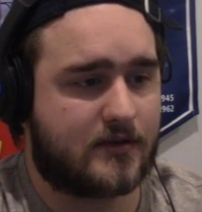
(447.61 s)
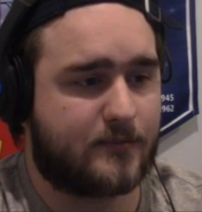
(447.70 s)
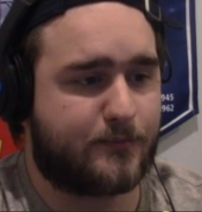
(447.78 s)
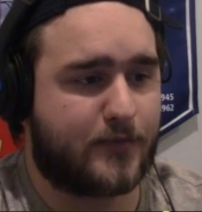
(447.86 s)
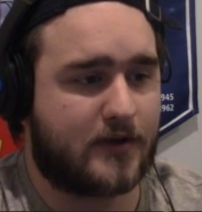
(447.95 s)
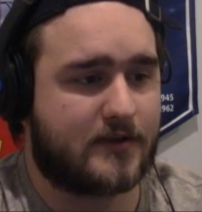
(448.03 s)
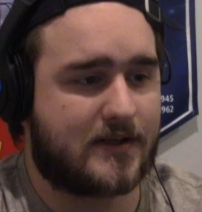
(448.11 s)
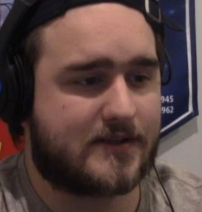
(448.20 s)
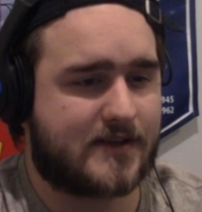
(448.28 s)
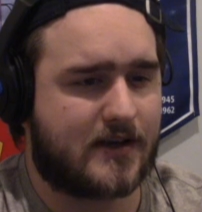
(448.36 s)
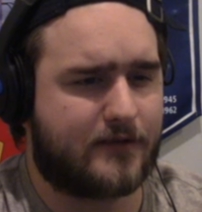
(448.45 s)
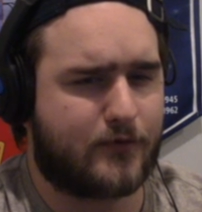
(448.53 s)
but that's
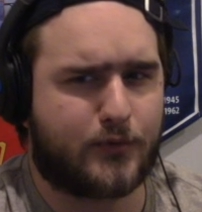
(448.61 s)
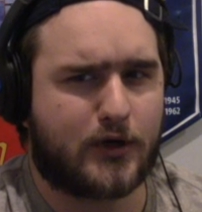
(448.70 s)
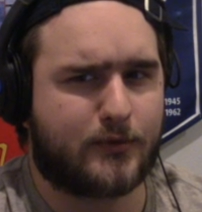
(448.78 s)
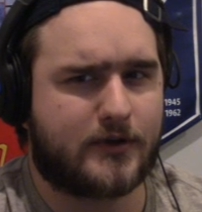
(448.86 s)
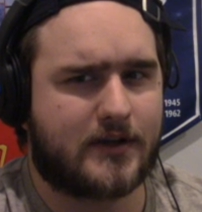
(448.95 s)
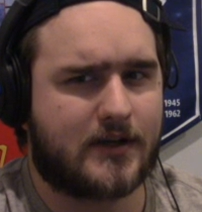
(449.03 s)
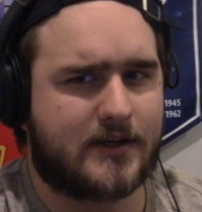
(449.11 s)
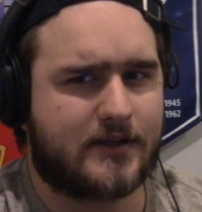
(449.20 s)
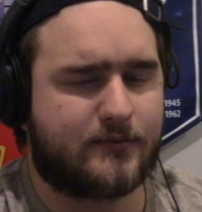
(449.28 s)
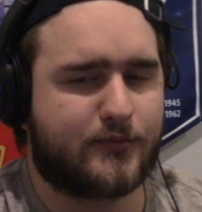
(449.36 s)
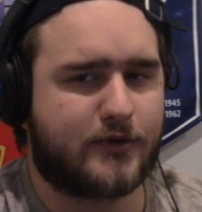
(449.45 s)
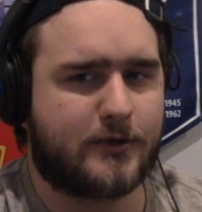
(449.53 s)
kind of a bummer that I
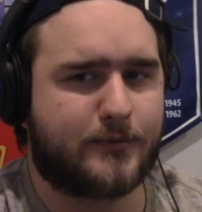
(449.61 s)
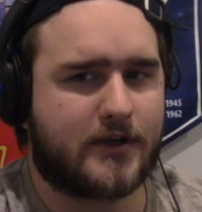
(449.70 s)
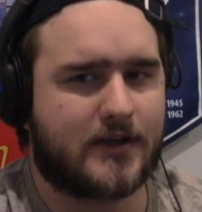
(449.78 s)
didn't put him in.